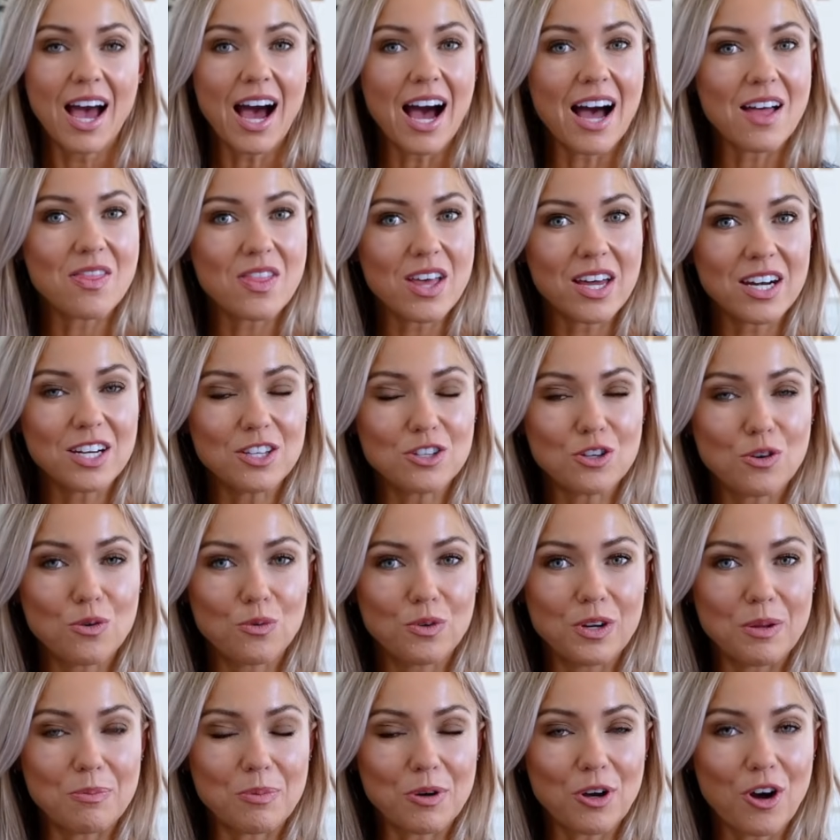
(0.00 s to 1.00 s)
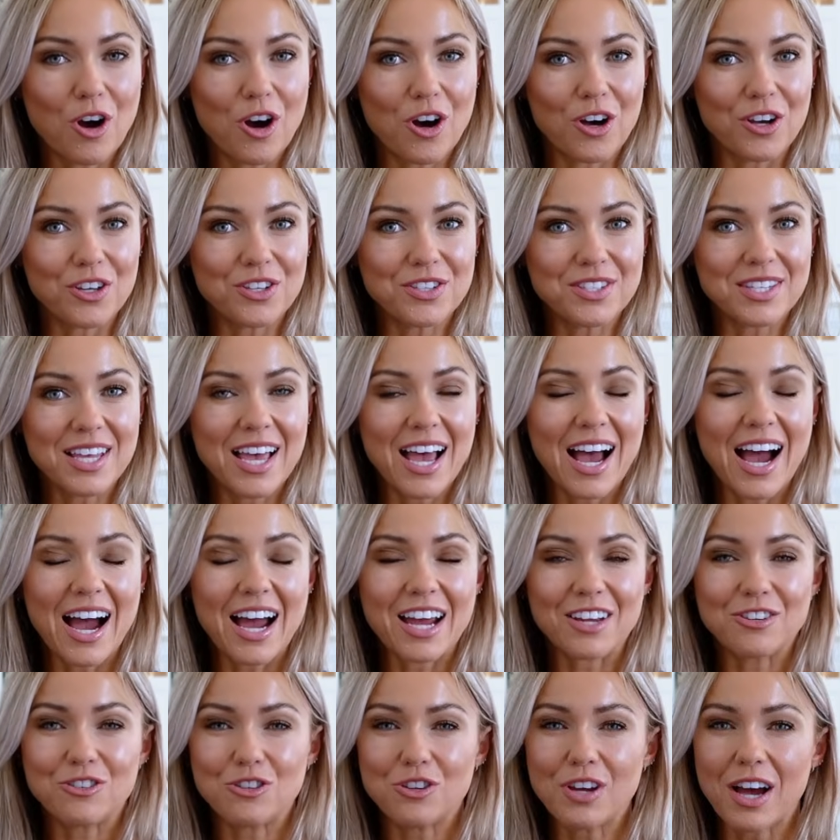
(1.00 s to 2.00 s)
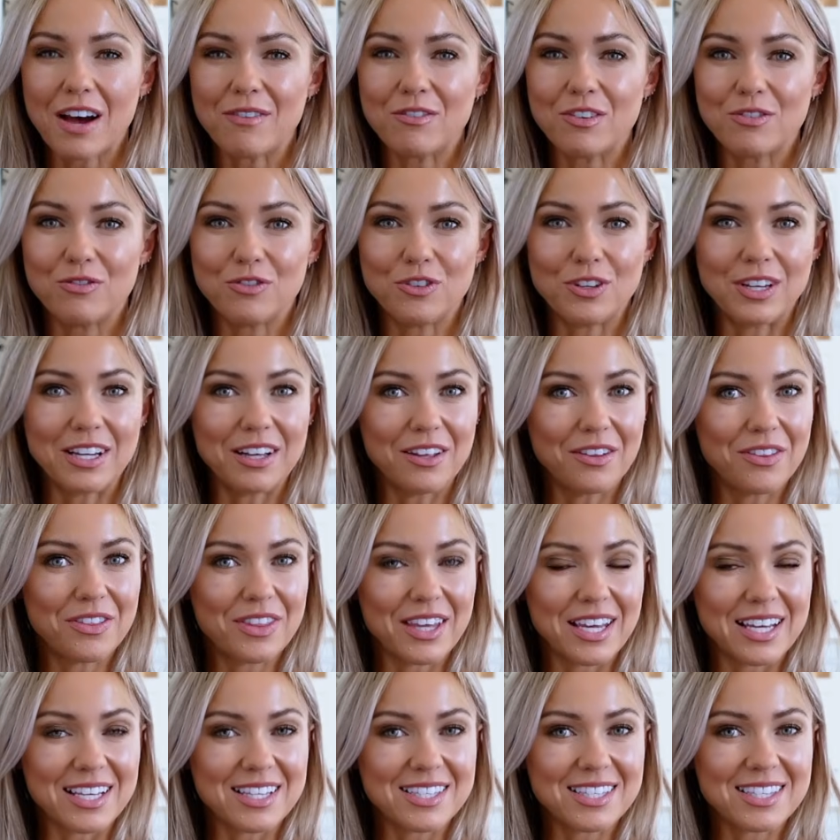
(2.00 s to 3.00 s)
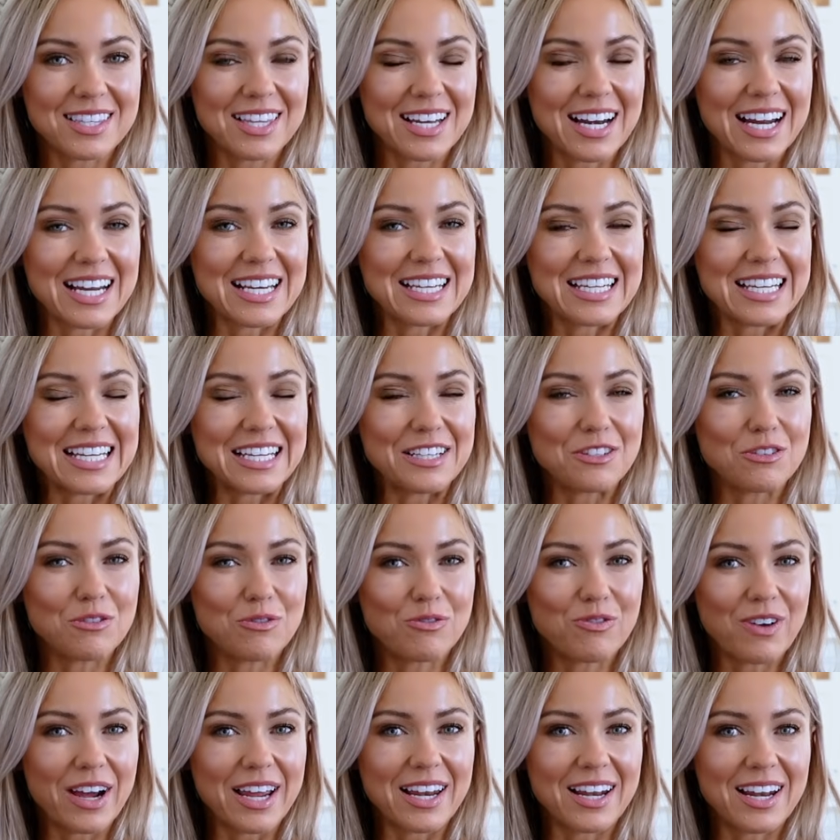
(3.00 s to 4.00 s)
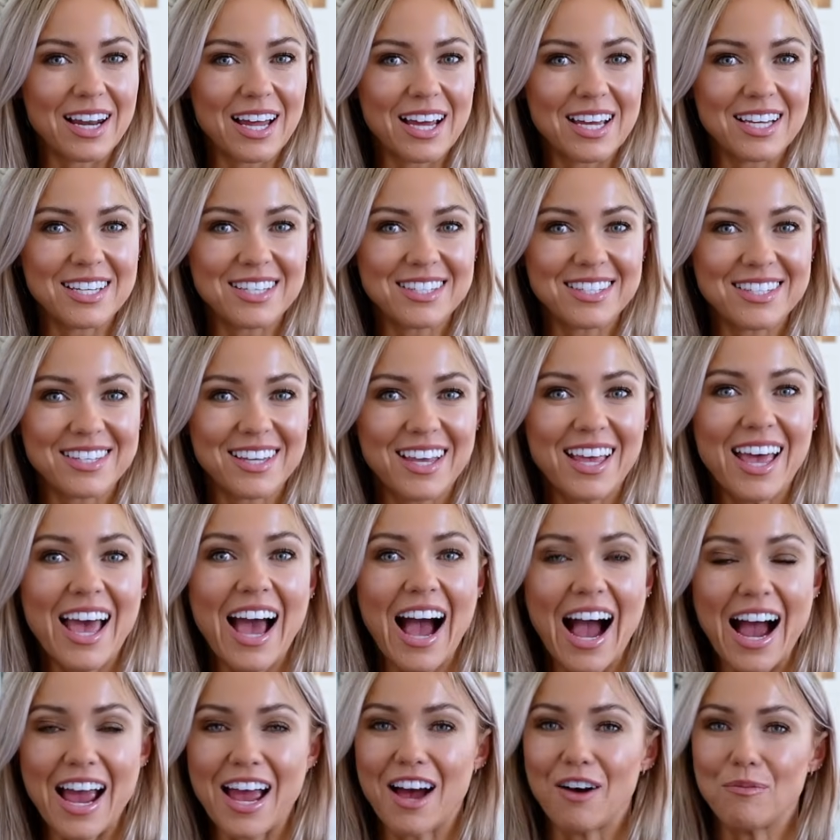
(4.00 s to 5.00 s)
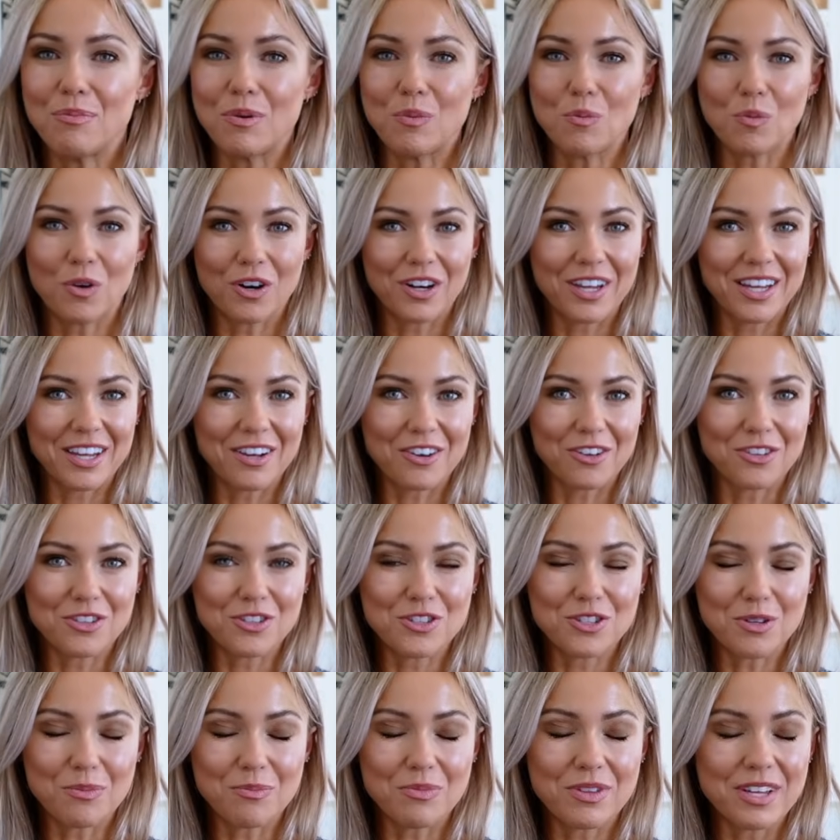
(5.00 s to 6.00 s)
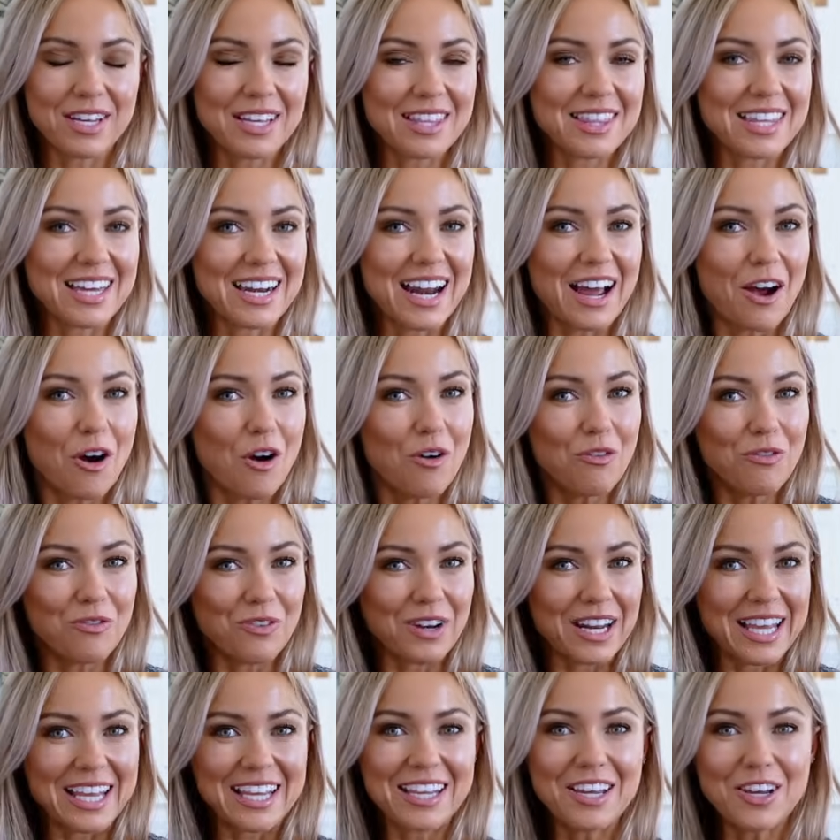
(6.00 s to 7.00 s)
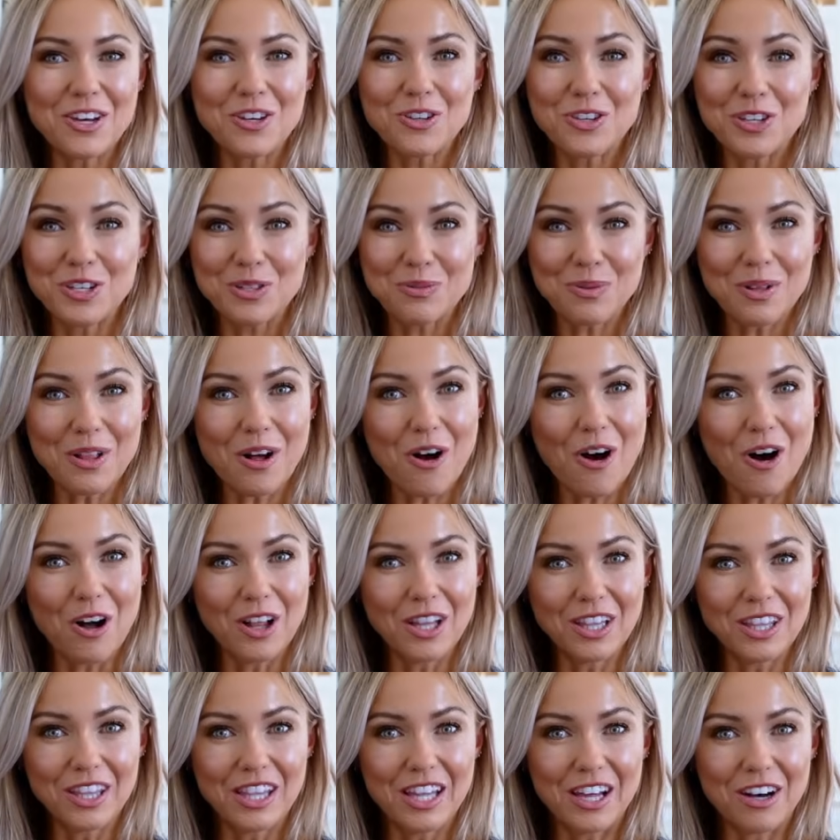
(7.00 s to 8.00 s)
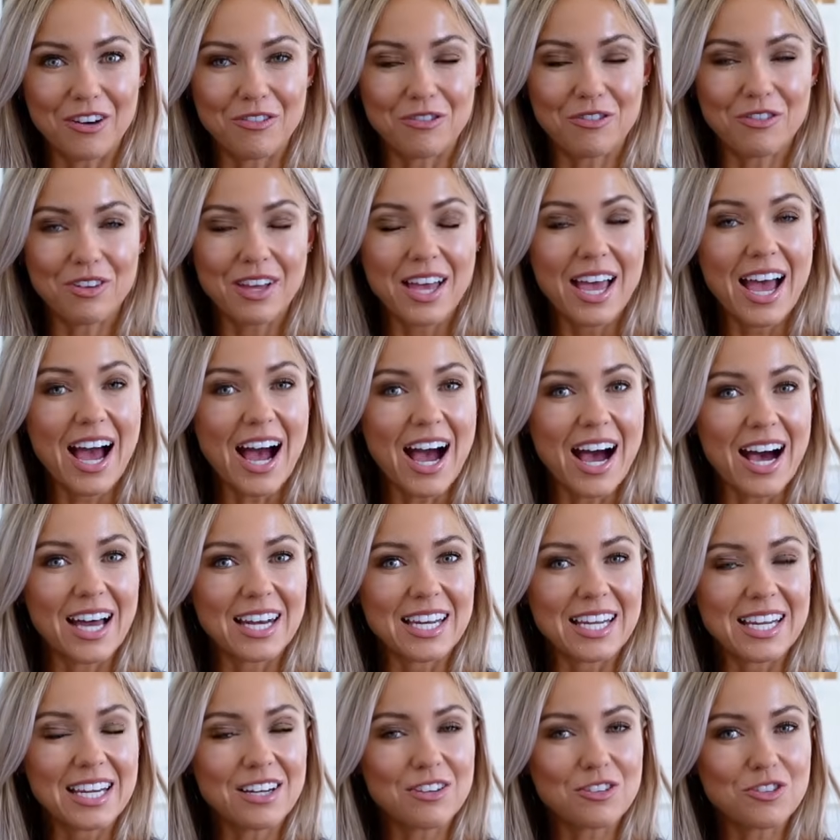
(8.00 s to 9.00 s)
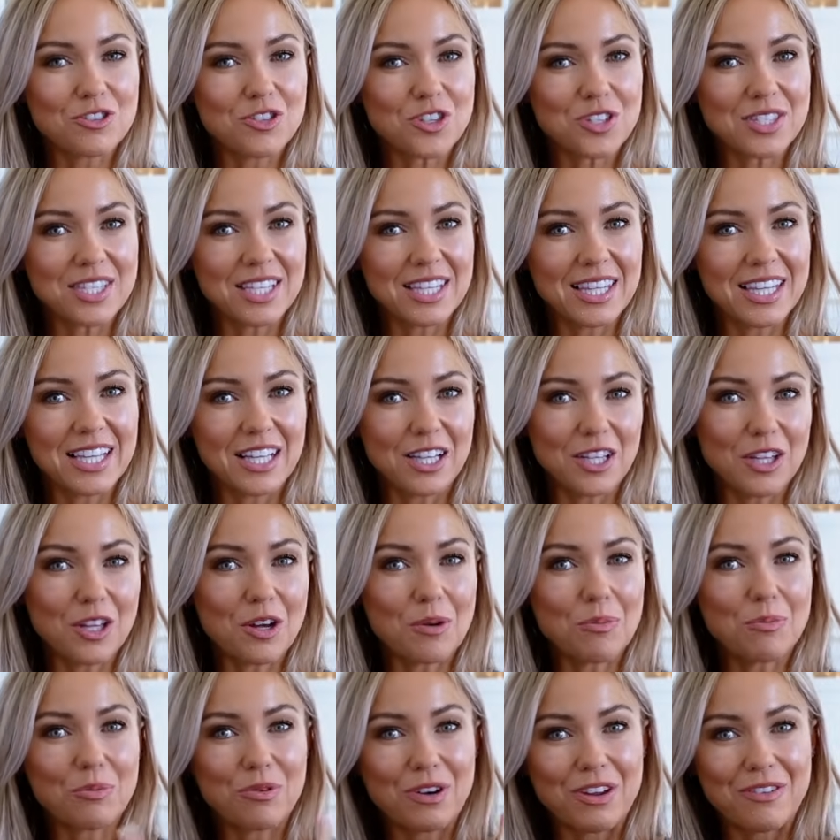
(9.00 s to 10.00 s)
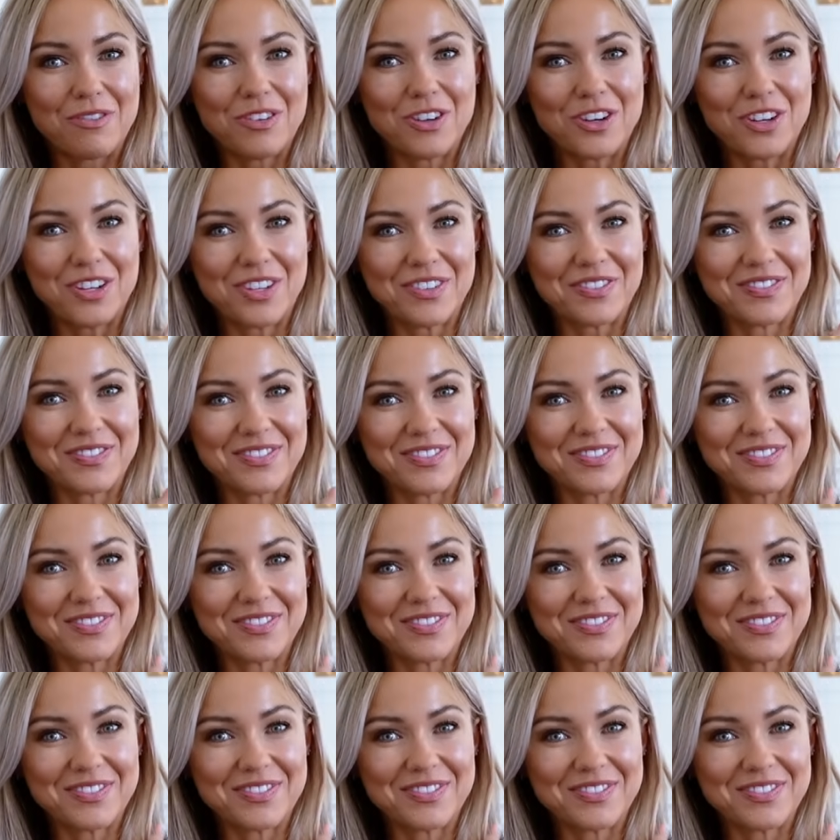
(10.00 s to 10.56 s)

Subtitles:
And that is only because I do have a few little things that I need to finalize. I have been working on something that hopefully you will all love. And here's just a little preview.